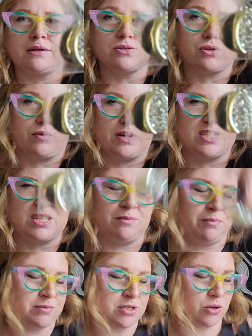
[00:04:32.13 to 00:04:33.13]
there's a crescent.
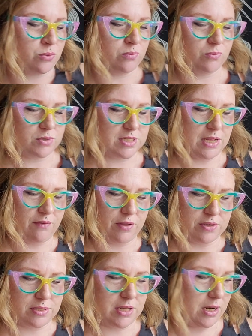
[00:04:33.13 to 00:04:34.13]
And so we'll see if
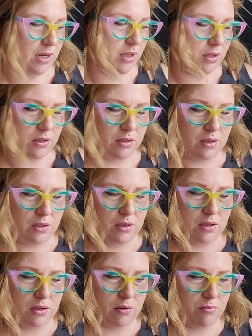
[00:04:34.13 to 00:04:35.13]
there's any
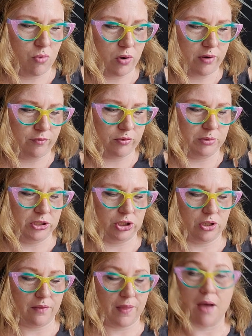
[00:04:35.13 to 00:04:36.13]
more
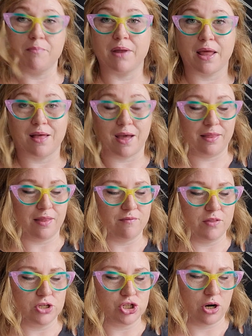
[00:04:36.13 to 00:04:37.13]
information on that, but I, I love
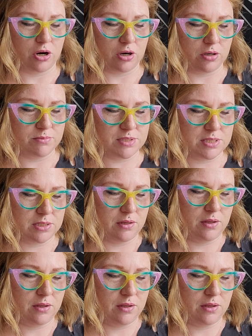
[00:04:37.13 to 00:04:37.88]
the charms.